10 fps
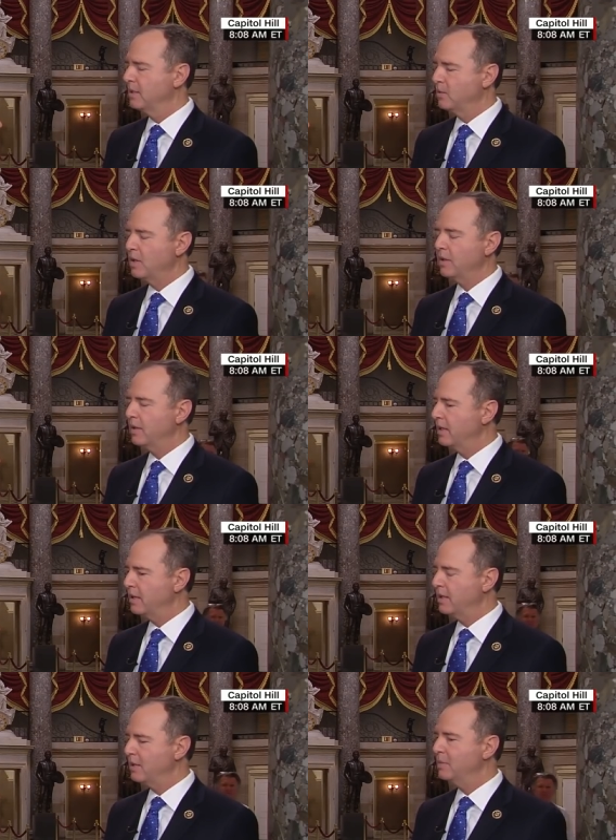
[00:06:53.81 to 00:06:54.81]
Well,
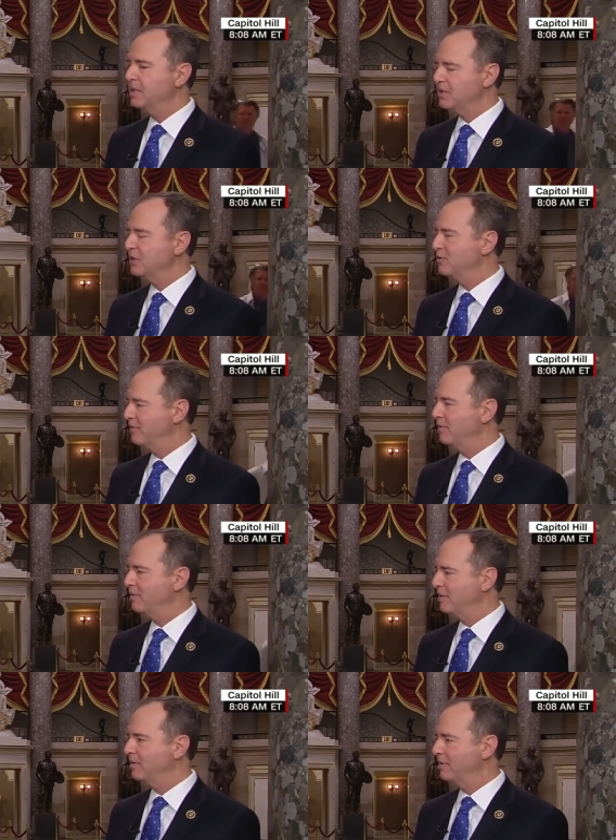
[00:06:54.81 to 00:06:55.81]
that'll be a decision for
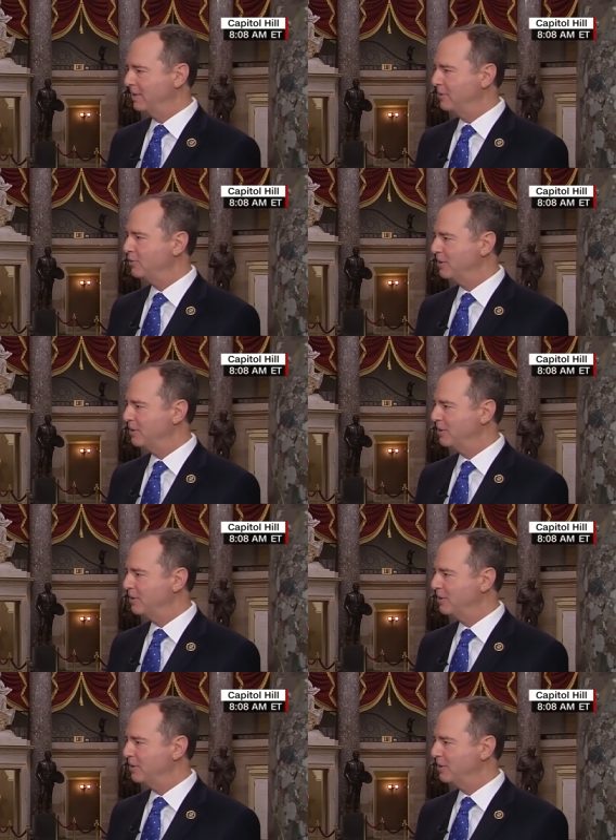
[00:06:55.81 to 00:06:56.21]
the leadership